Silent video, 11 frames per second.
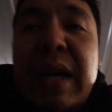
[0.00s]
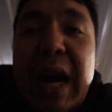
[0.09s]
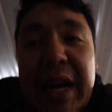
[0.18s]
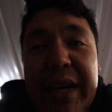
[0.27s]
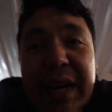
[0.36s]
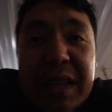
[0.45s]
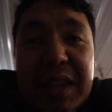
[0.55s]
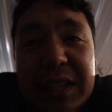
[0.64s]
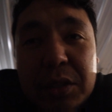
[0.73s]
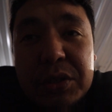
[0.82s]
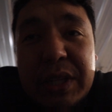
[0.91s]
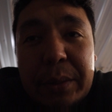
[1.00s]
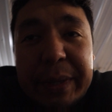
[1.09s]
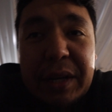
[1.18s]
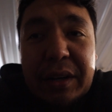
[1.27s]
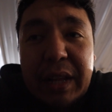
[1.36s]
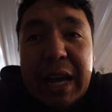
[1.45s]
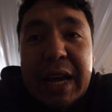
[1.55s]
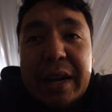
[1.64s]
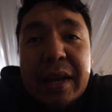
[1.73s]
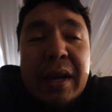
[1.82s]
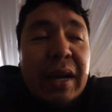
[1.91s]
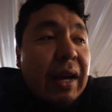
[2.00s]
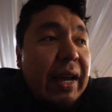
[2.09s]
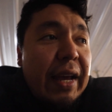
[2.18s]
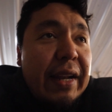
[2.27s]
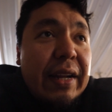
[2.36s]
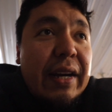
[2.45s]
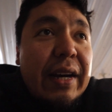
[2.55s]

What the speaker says: I think those helped me out a lot. And